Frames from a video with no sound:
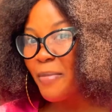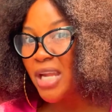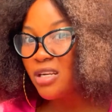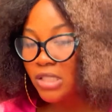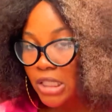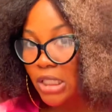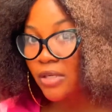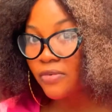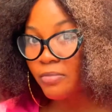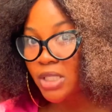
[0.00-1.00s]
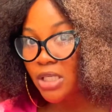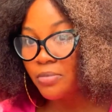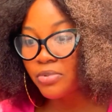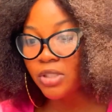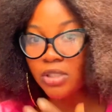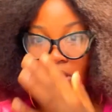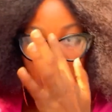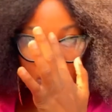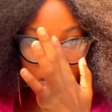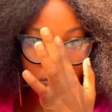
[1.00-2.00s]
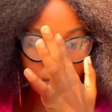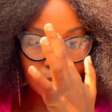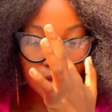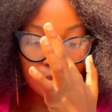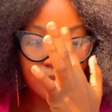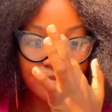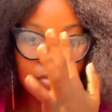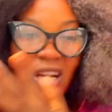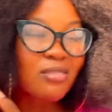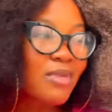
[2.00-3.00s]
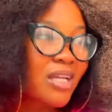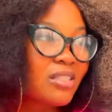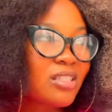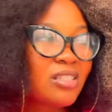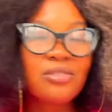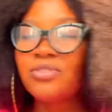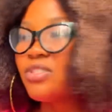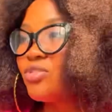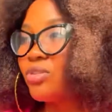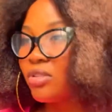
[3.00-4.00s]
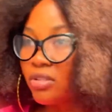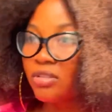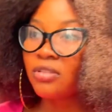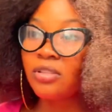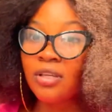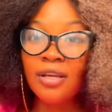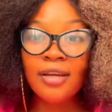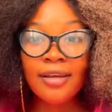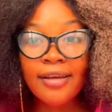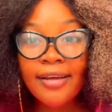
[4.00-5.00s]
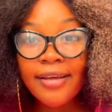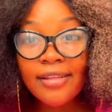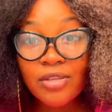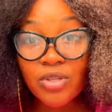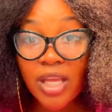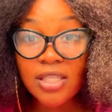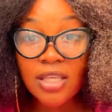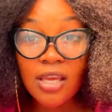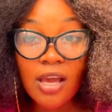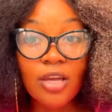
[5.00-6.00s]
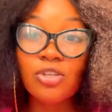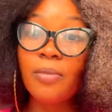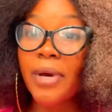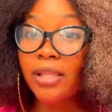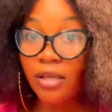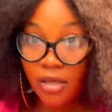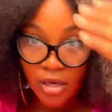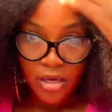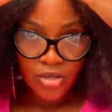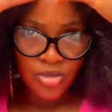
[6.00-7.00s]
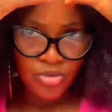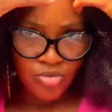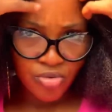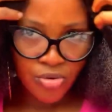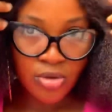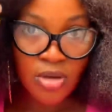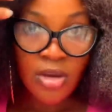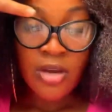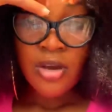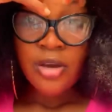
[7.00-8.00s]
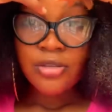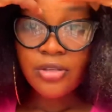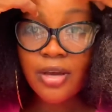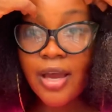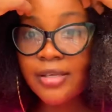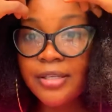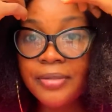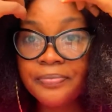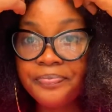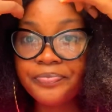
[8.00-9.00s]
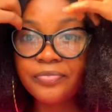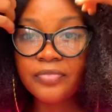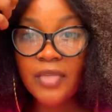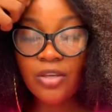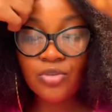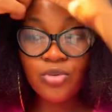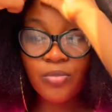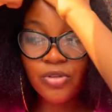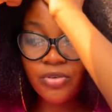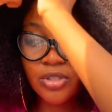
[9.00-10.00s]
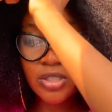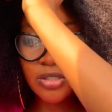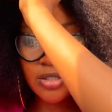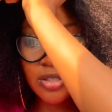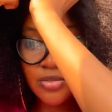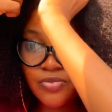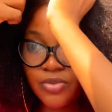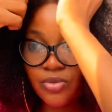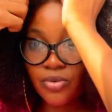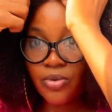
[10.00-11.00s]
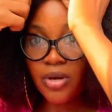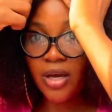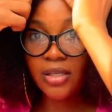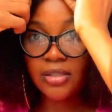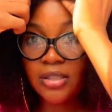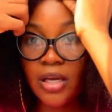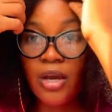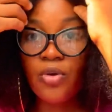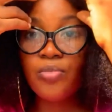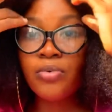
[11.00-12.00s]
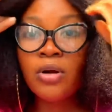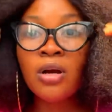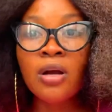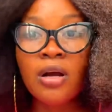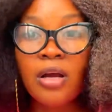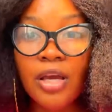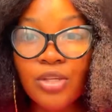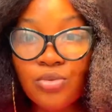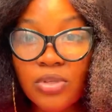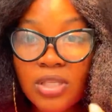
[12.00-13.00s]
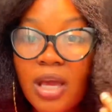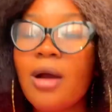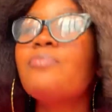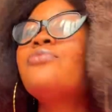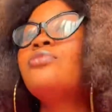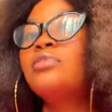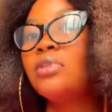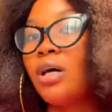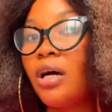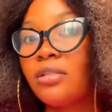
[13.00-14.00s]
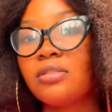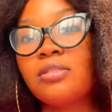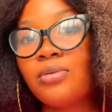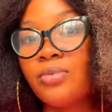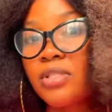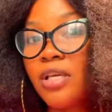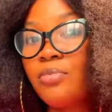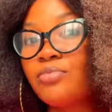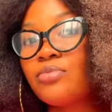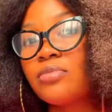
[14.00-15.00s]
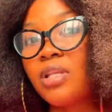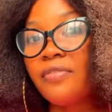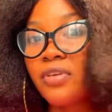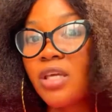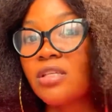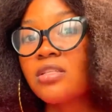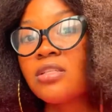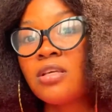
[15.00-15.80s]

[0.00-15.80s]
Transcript: Edo State or from Ijebu? Agbani shift Joe. That's what I say. I should come and tell you guys. So guys, thank you so much for watching today's video, and I hope it was helpful and was able to navigate